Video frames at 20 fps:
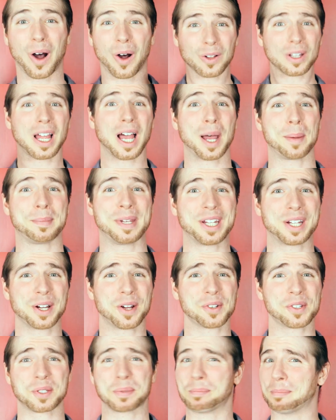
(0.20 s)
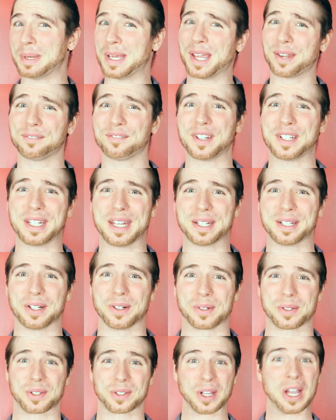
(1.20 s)
Hola amigos,
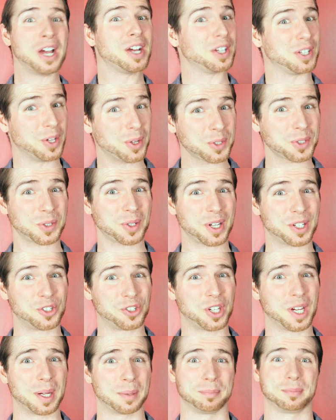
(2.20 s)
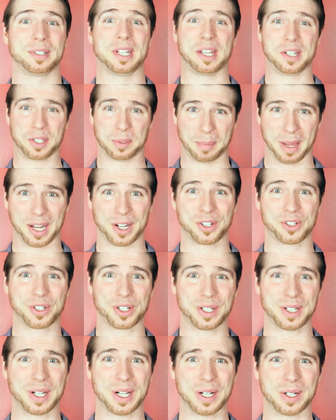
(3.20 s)
bienvenidos. Yo soy Jim, de
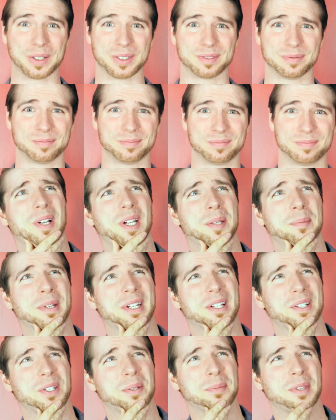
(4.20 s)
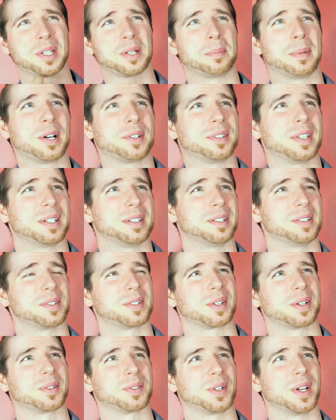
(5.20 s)
Spanish and Go. Wait a minute, something about that
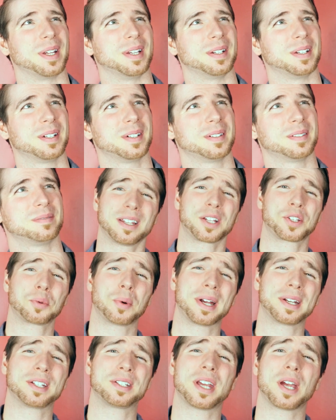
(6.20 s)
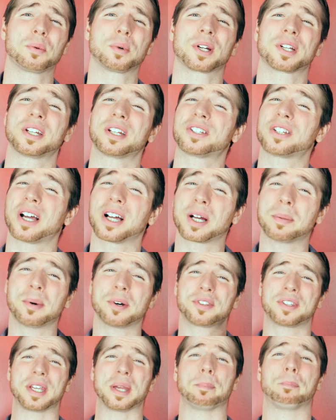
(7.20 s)
didn't sound right. That's why today we're going to talk
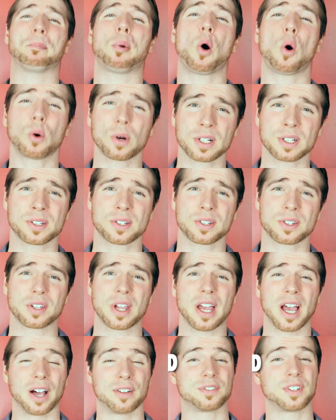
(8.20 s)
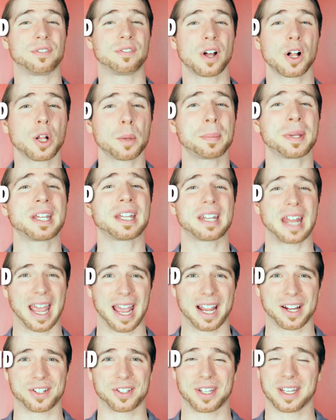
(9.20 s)
about the importance of developing an
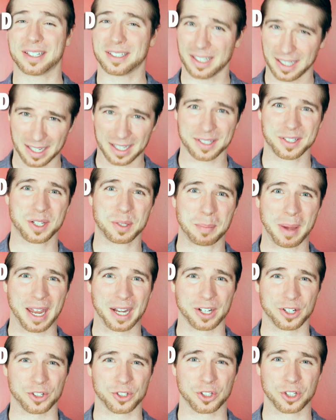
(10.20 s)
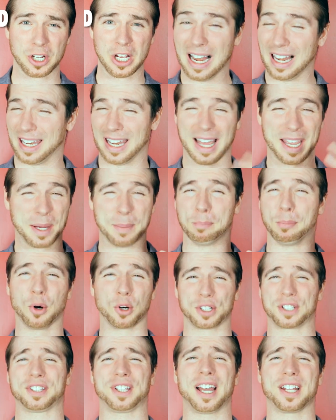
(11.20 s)
accent in Spanish. La
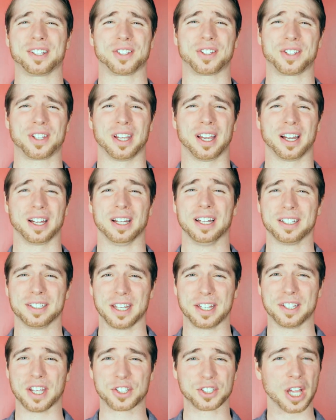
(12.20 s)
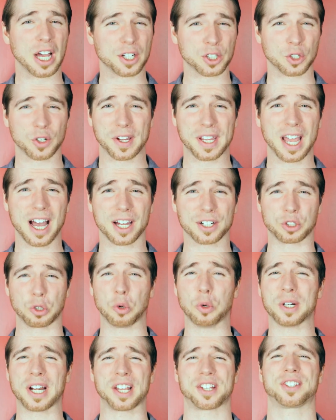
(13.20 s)
importancia de
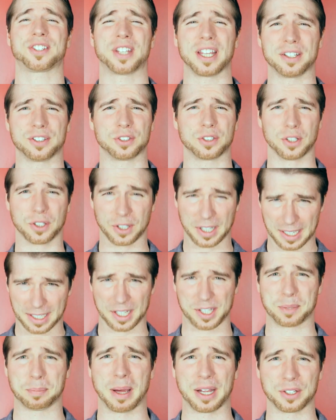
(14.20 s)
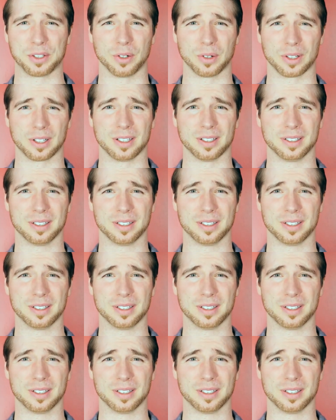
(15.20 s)
desarrollar un acento en español.